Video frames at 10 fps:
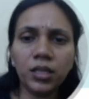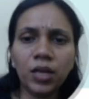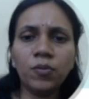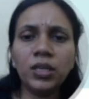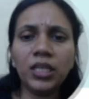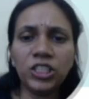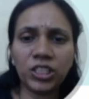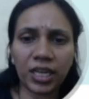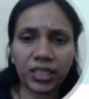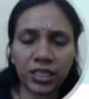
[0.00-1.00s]
they were
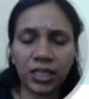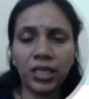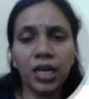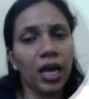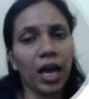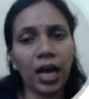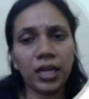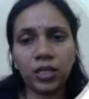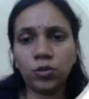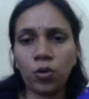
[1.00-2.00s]
injected
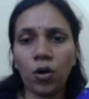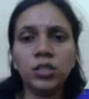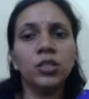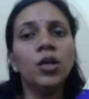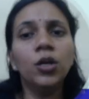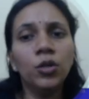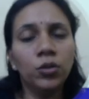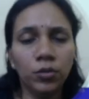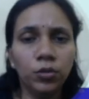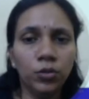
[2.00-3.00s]
and it caused
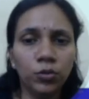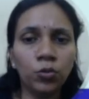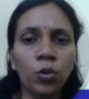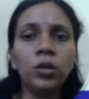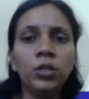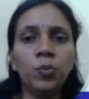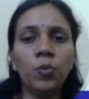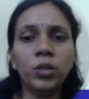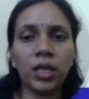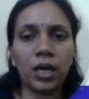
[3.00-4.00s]
no
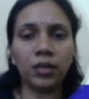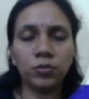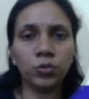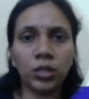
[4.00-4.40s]
pneumonia.